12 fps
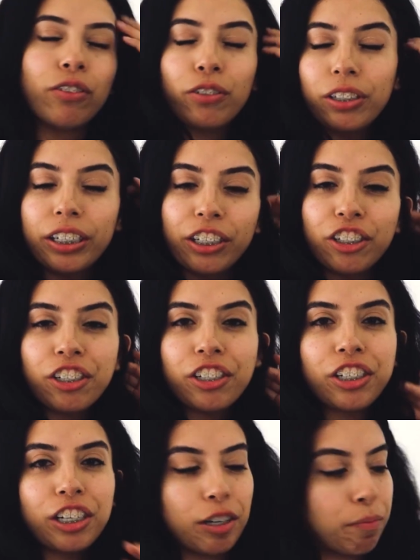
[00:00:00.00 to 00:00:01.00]
do an
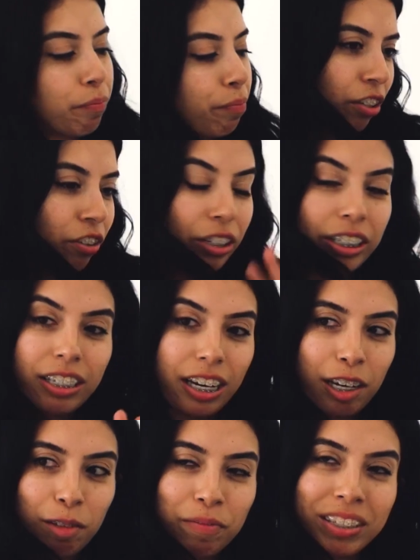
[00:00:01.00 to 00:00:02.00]
internship 3
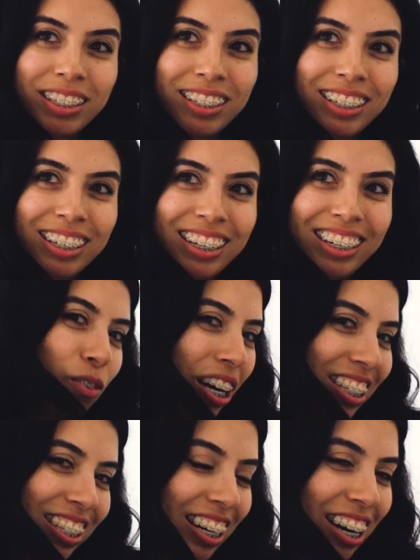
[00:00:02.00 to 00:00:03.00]
times.
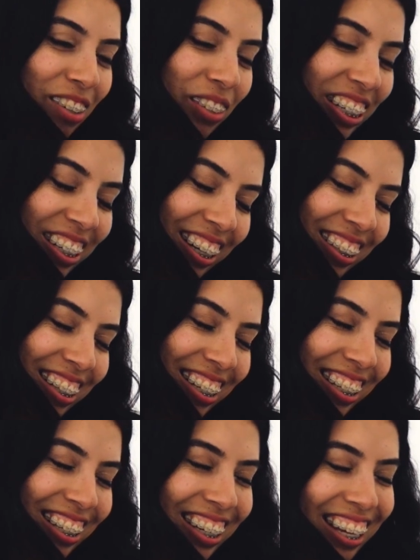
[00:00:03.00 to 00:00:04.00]
Twice I got
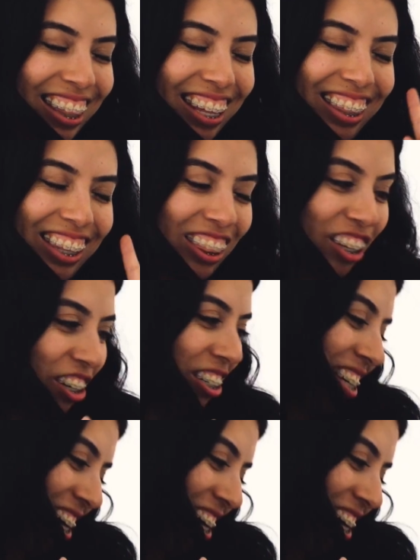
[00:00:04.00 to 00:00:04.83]
rejected, and then the 3rd